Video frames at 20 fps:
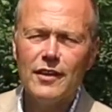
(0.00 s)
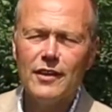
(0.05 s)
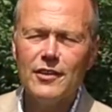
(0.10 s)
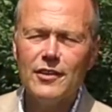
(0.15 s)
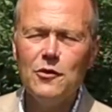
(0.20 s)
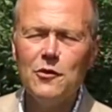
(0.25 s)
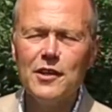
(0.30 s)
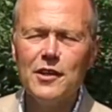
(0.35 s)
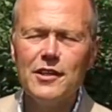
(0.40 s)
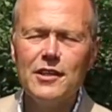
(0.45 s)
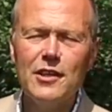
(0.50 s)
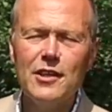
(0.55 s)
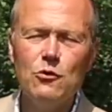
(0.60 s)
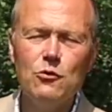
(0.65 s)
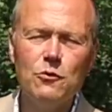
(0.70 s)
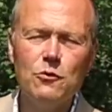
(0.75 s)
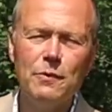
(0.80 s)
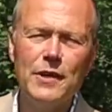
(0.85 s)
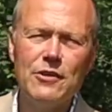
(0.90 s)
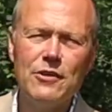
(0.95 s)
You can
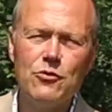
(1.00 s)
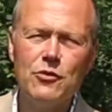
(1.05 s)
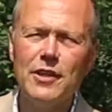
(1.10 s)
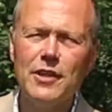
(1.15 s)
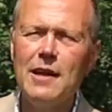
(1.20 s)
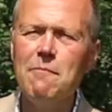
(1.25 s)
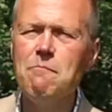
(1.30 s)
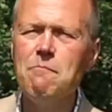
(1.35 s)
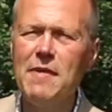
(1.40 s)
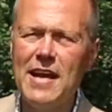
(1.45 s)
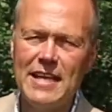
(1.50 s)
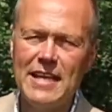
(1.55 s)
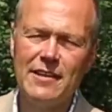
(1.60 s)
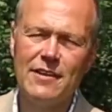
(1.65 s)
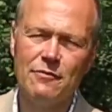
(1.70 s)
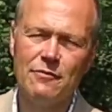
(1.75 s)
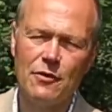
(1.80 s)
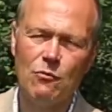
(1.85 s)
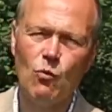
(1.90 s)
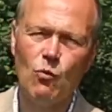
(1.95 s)
use beetroot in many
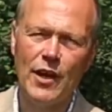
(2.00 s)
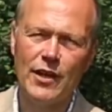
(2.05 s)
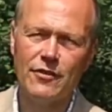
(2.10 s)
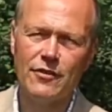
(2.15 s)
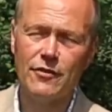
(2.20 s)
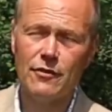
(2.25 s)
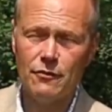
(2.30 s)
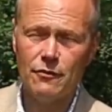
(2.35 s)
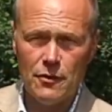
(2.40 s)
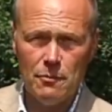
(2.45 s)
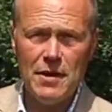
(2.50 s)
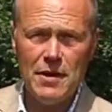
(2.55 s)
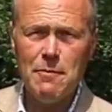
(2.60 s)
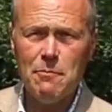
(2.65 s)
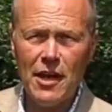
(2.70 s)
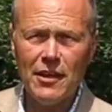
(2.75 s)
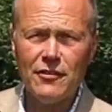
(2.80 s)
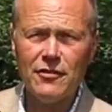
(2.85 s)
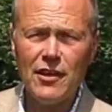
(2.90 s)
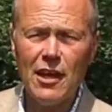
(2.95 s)
different ways. For me,
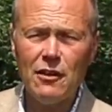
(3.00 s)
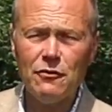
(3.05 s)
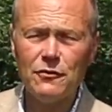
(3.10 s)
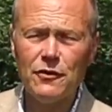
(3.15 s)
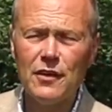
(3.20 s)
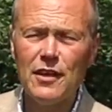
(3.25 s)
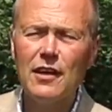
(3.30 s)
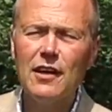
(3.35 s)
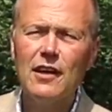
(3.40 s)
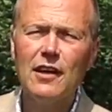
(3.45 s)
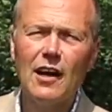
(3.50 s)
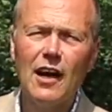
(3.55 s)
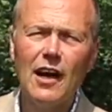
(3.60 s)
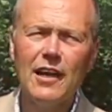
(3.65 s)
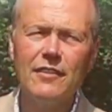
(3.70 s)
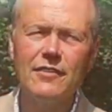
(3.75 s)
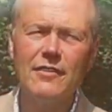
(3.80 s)
myself, I